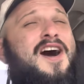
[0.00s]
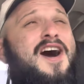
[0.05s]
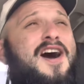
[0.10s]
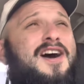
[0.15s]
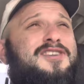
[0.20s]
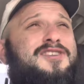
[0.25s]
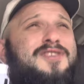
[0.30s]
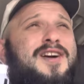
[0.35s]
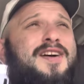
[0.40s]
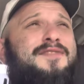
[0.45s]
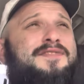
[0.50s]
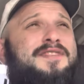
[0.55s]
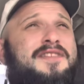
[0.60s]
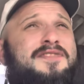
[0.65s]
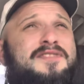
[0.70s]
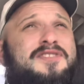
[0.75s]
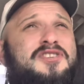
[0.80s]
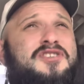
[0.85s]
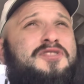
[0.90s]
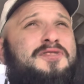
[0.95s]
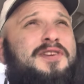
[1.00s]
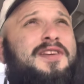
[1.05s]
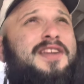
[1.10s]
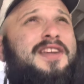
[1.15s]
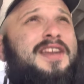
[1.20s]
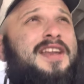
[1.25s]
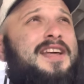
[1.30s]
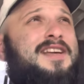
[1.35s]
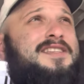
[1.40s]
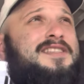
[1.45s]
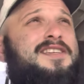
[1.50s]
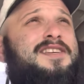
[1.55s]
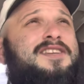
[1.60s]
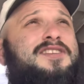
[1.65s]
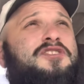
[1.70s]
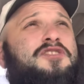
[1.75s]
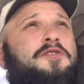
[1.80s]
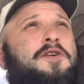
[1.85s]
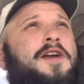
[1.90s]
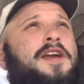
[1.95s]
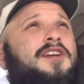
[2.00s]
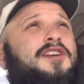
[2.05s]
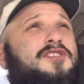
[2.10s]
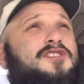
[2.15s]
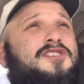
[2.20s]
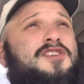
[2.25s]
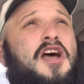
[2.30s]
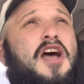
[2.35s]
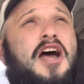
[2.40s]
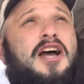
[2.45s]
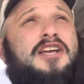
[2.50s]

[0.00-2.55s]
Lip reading: I drive down the street and I see trees.